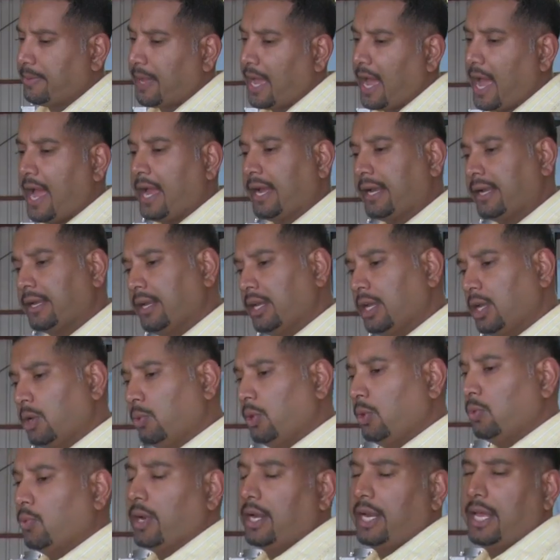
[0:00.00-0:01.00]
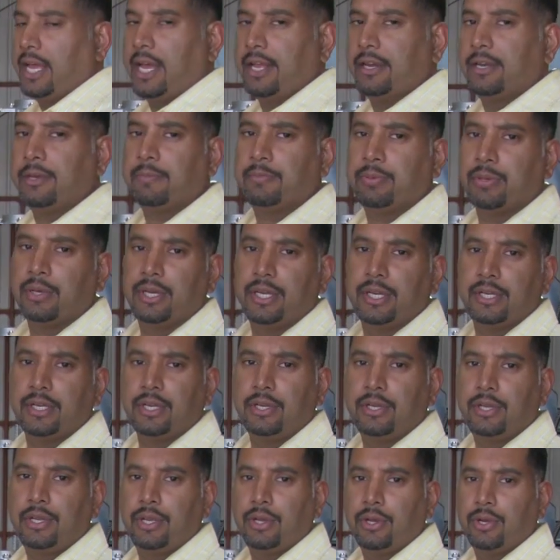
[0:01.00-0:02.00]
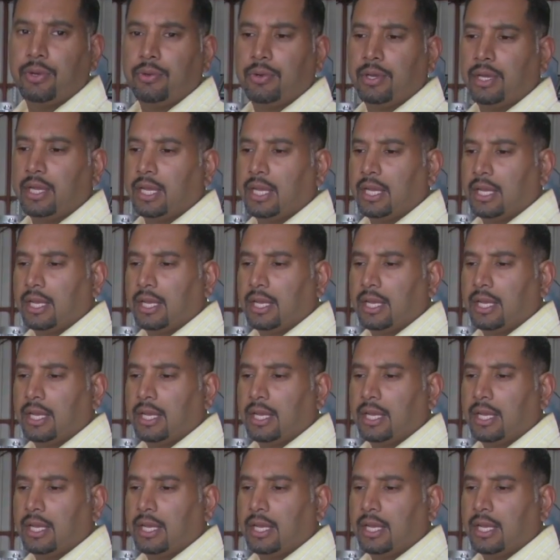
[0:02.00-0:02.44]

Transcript: back. We went ahead and put in a new